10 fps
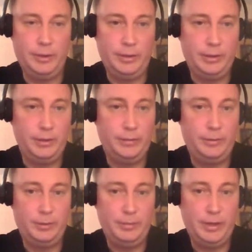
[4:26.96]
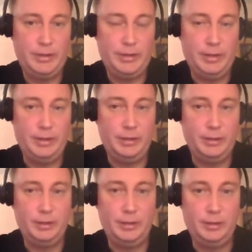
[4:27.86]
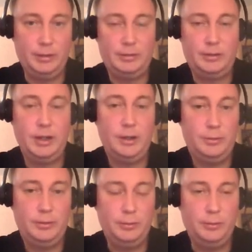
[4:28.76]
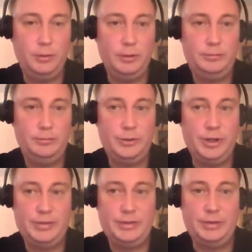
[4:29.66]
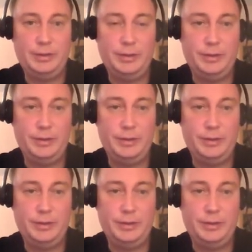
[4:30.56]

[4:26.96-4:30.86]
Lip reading: in a third-party cloud or just